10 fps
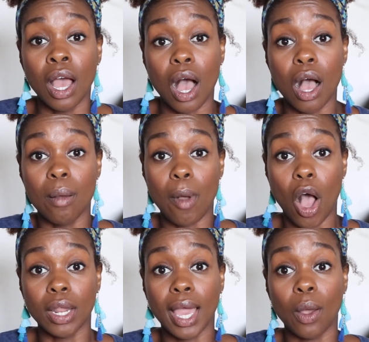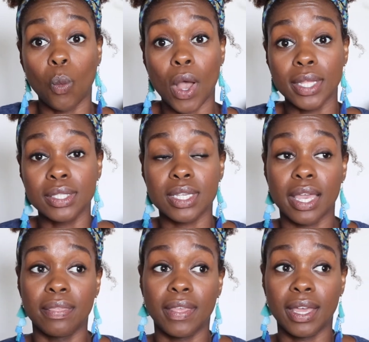all at once,
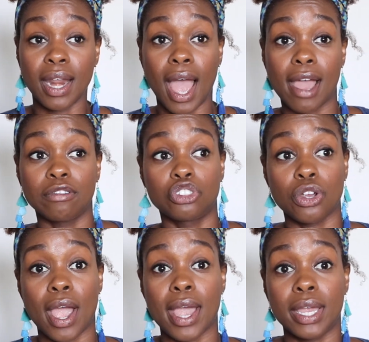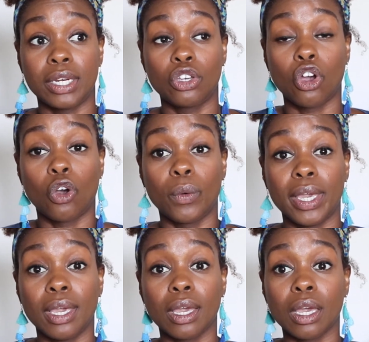and then I've tried
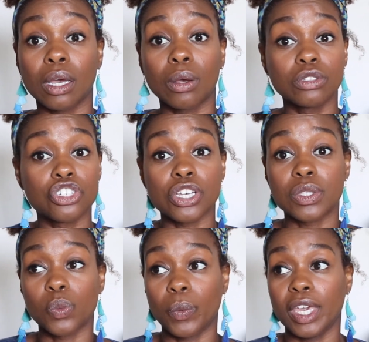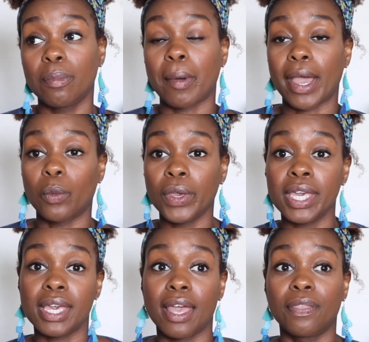going just week by
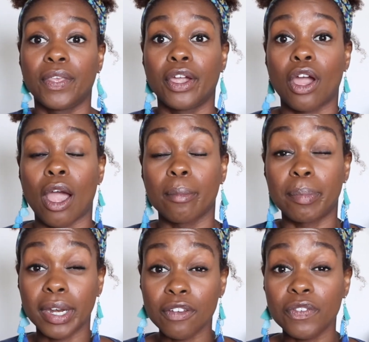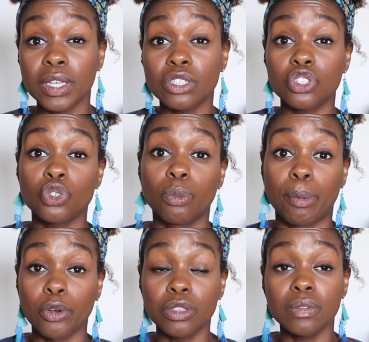week, and there are benefits to
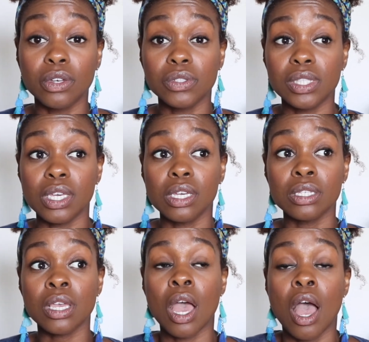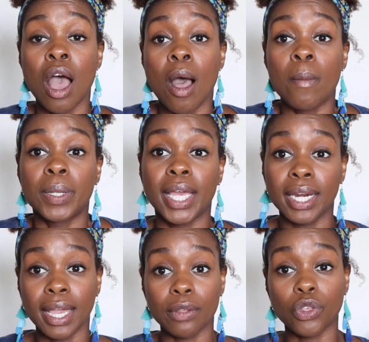both of those things.
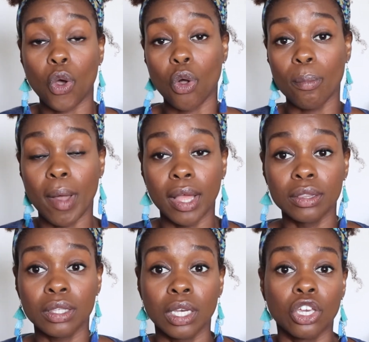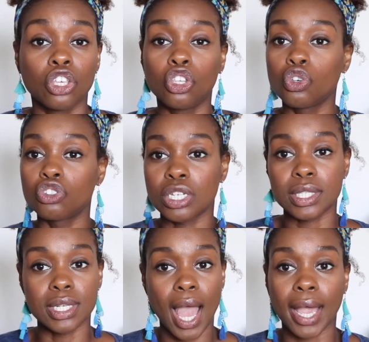planning out the whole month, you
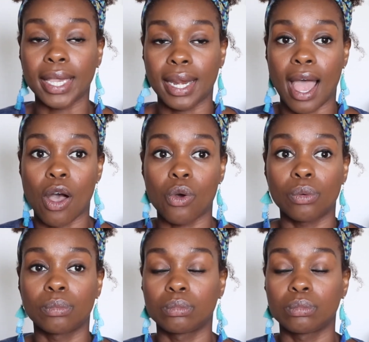just knock it out